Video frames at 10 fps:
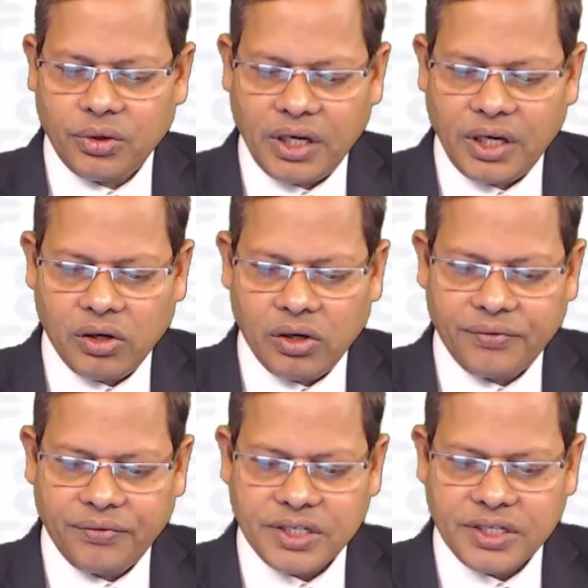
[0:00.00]
All
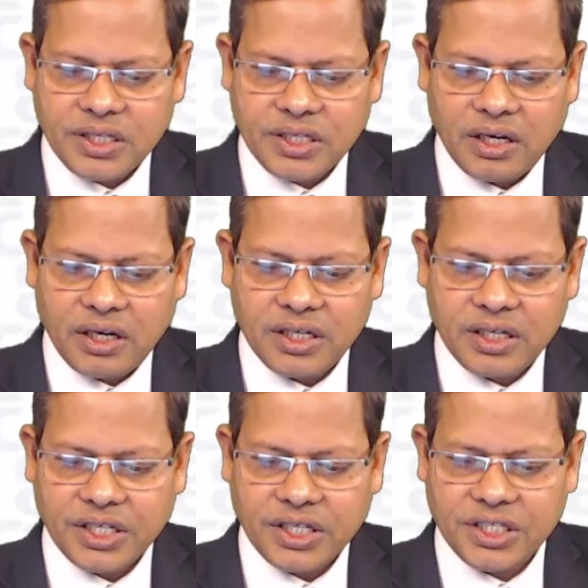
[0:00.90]
definitions are under
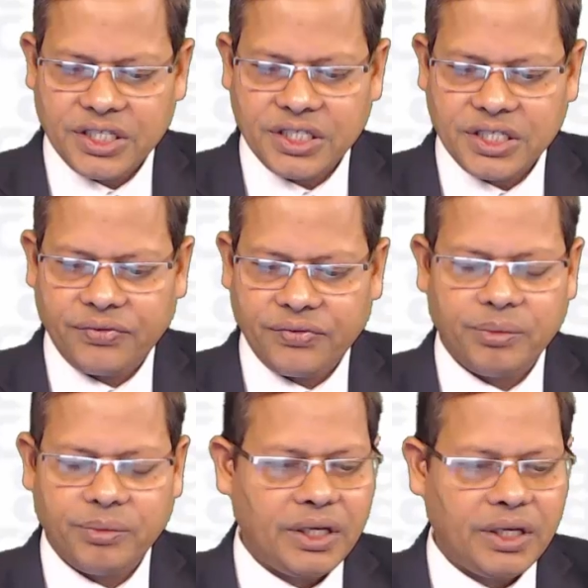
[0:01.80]
section
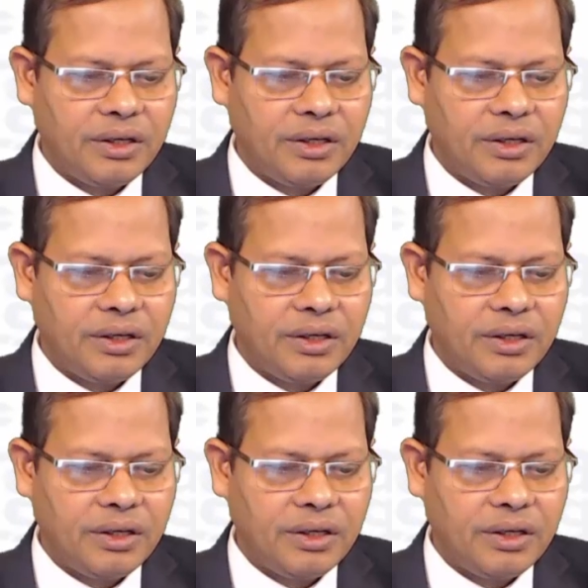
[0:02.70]
65B.